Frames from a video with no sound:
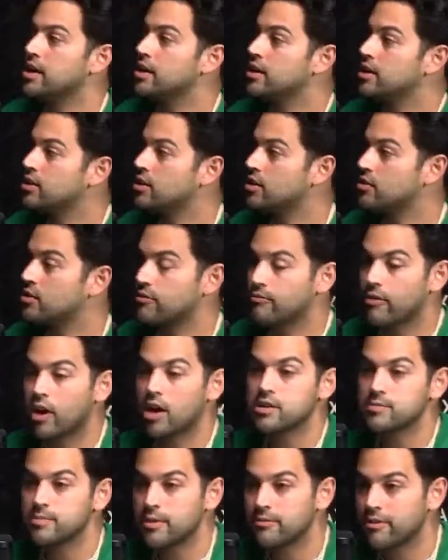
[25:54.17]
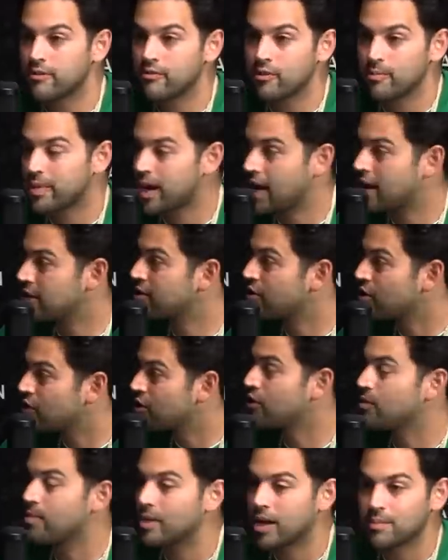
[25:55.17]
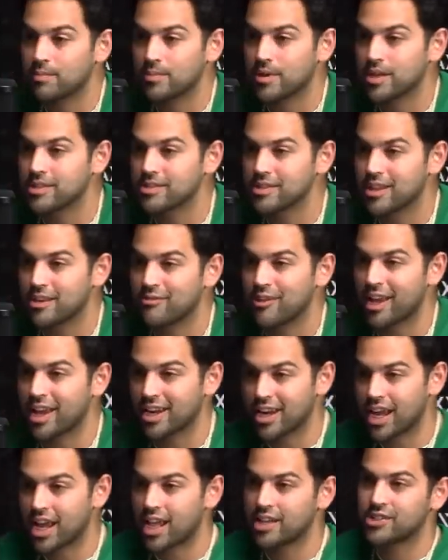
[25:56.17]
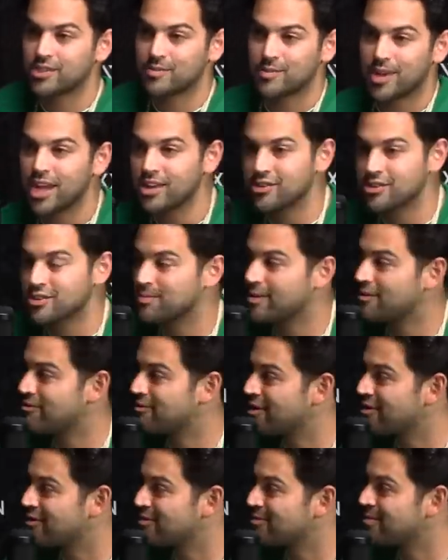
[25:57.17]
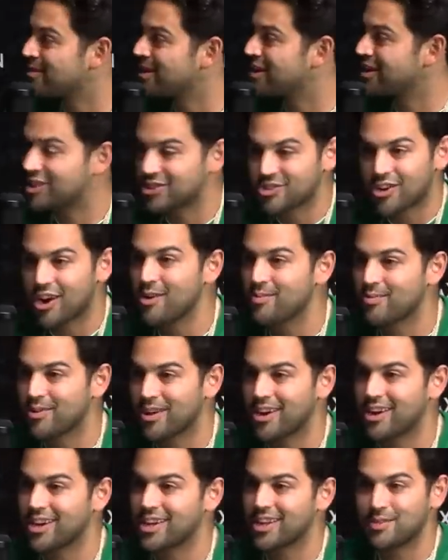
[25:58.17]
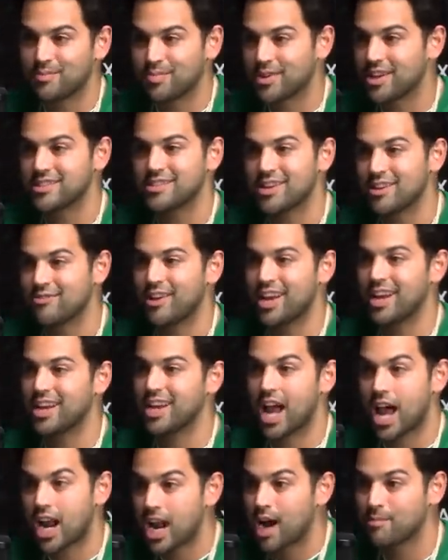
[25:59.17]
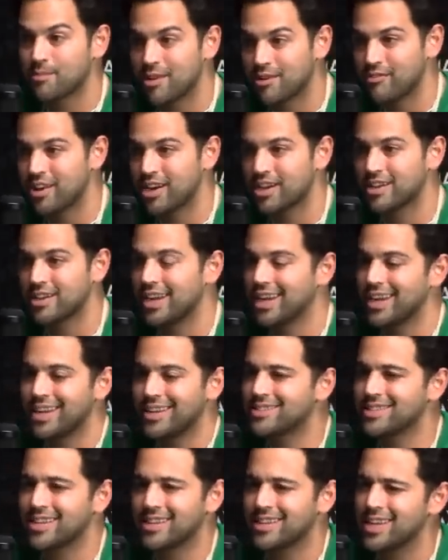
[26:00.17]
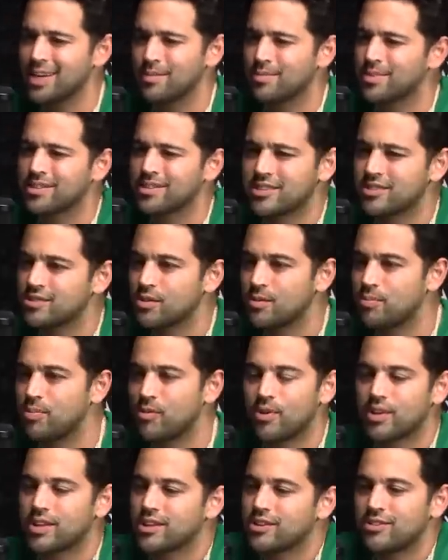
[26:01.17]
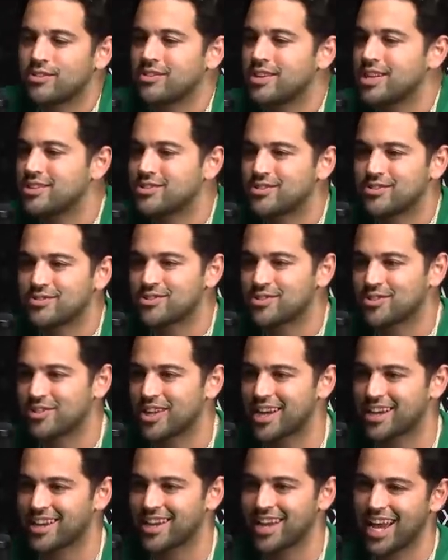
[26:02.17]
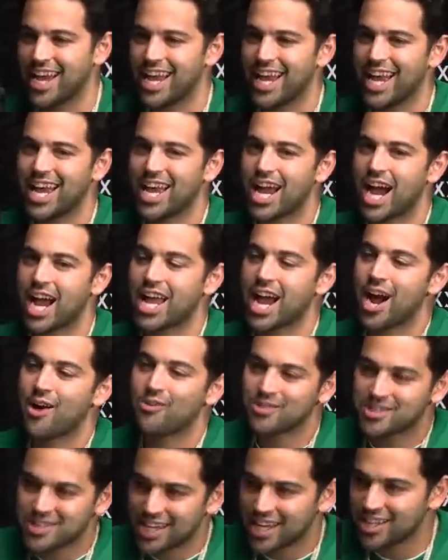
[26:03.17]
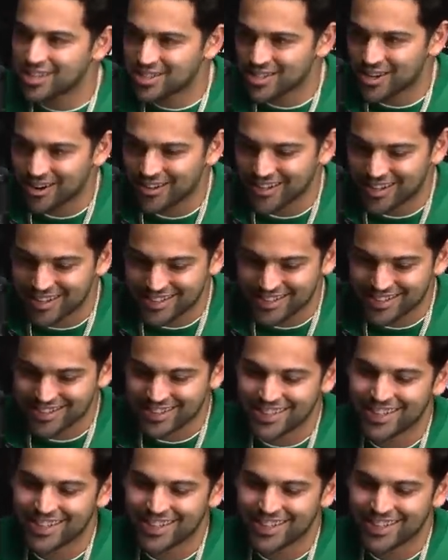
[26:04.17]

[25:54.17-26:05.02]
you know Nirvana's my favorite band. Kurt Cobain plays left-handed, and Jimi Hendrix my favorite guitar player, and he plays left-handed, and I'm left-handed. He's like, yeah, but no point. You don't need to. So like, I would take guitar lesson.